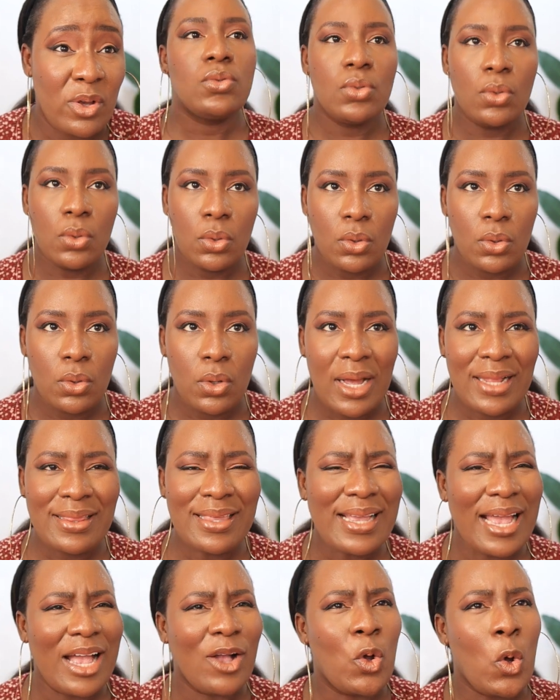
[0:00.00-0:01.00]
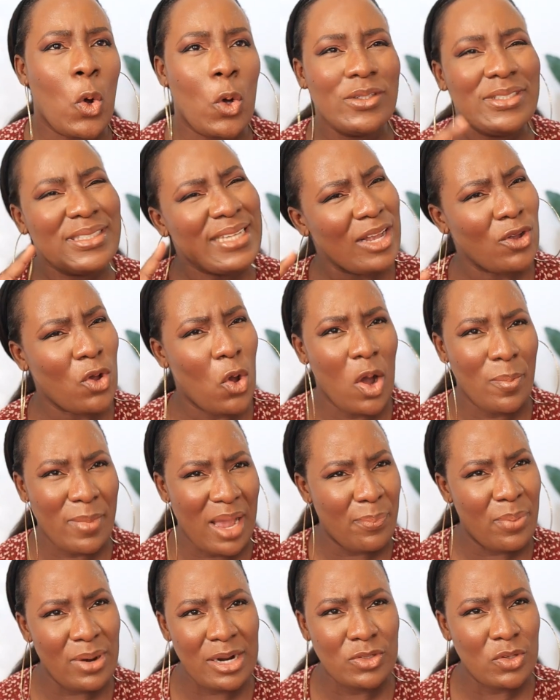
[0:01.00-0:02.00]
So I think I called. Did I call
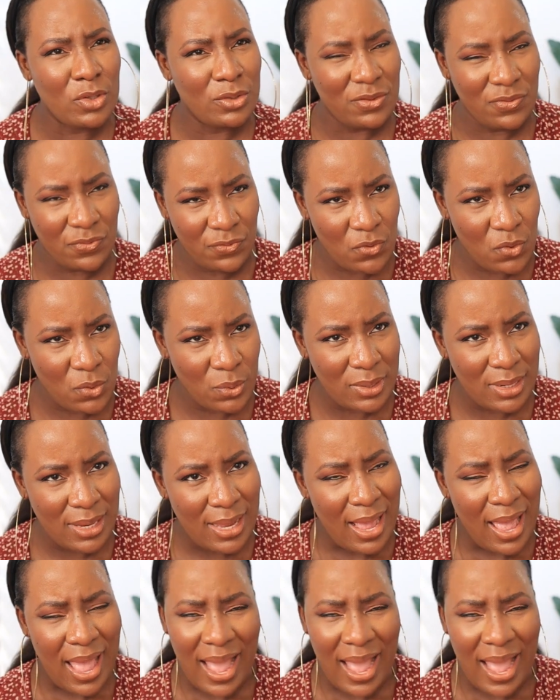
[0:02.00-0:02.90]
my parents on the phone?